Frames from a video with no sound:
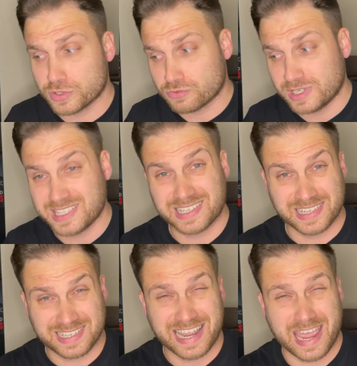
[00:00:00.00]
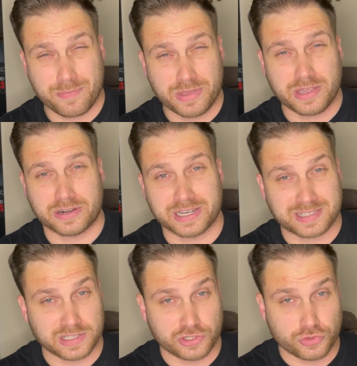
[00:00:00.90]
released the same year
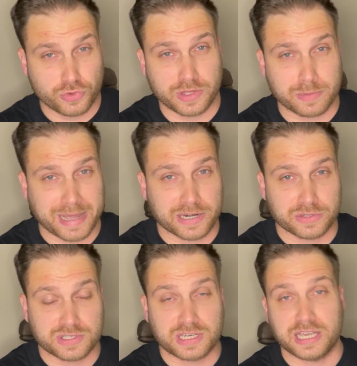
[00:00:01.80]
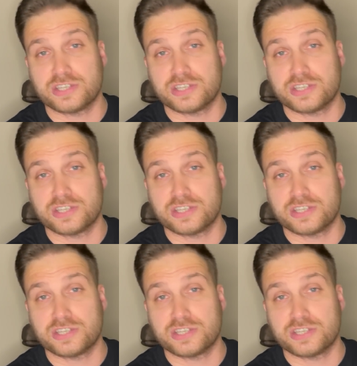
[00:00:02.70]
as he joined the band on stage,